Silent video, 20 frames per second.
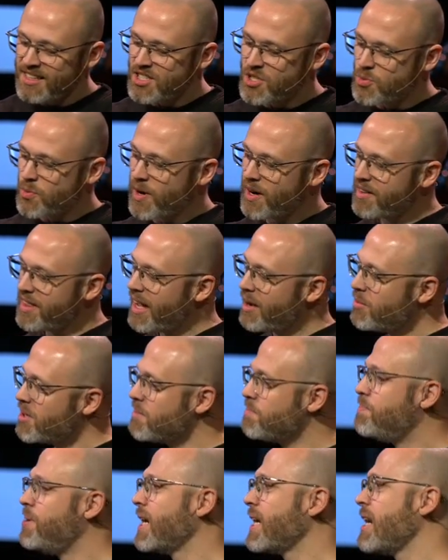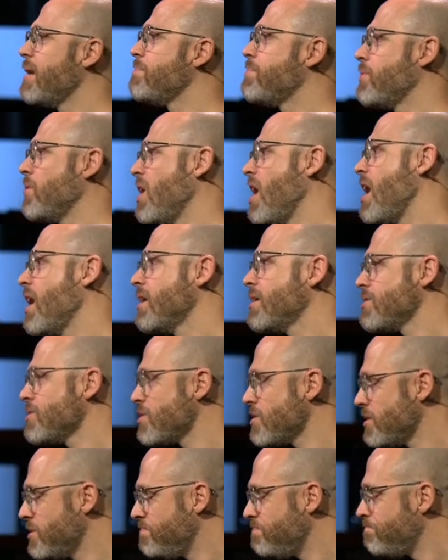It's where they would pick up
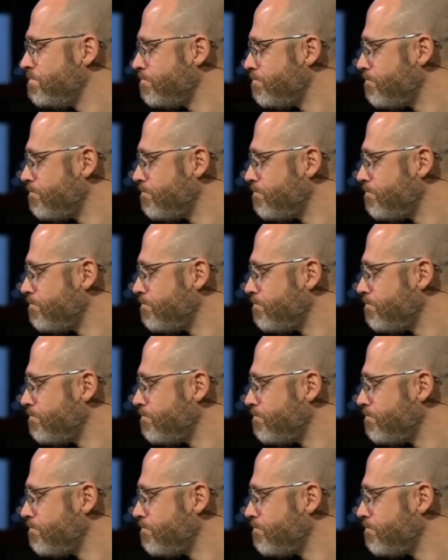rocks